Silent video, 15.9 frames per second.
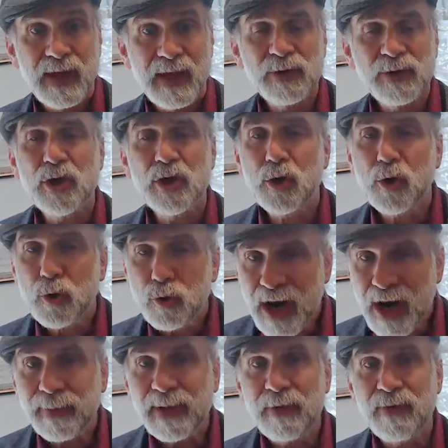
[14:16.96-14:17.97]
It was
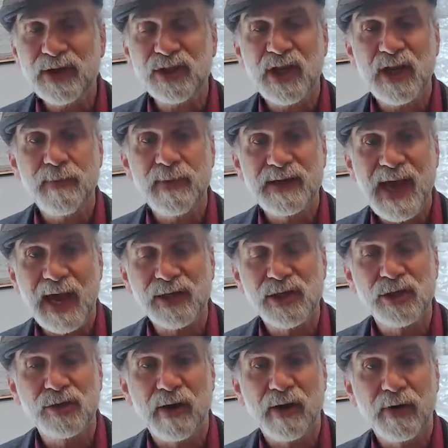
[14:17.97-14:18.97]
incredibly risky to be a
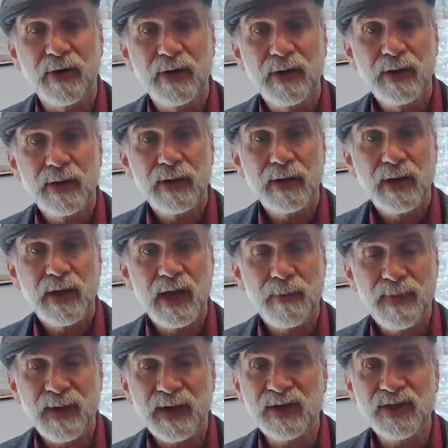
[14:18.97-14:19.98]
taxi driver
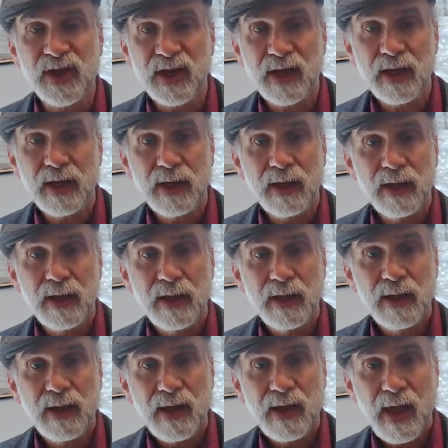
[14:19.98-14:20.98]
in a big city.
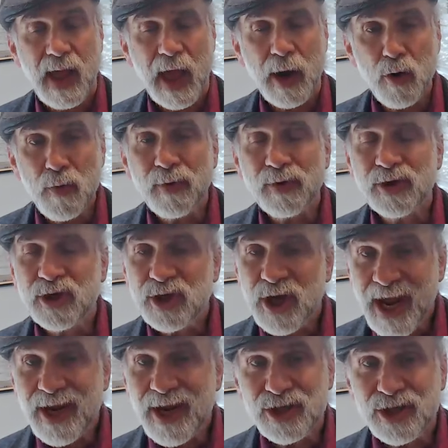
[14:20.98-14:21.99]
And Uber
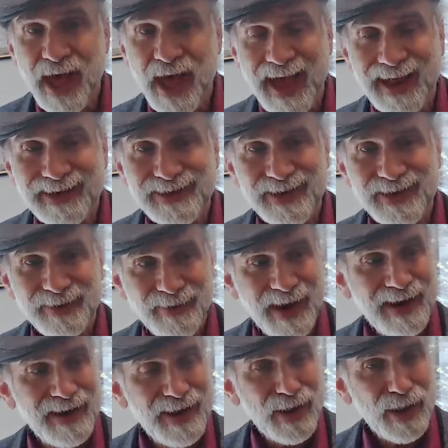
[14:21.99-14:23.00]
changed that,
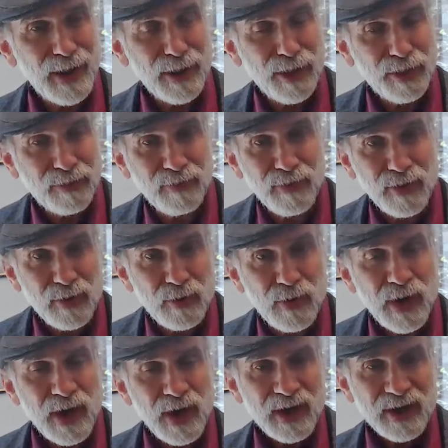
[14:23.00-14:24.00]
right?
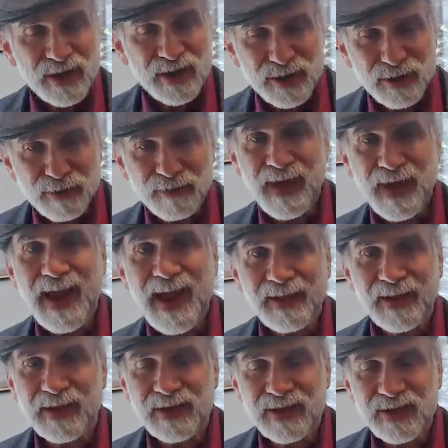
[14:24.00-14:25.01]
Through
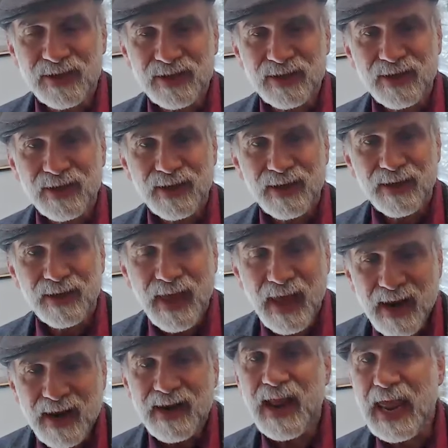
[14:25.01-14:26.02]
surveillance
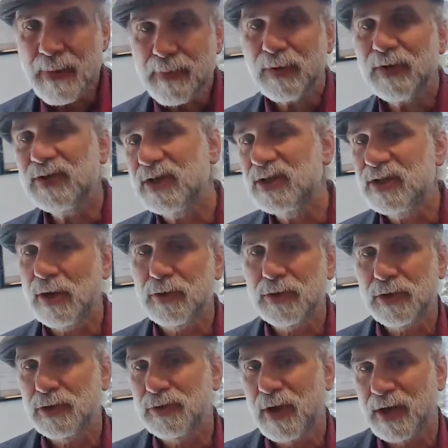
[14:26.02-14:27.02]
that enables this
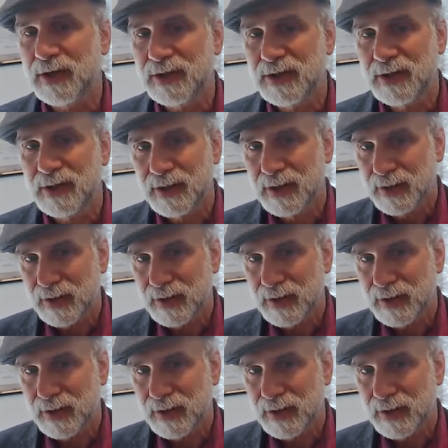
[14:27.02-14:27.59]
social trust.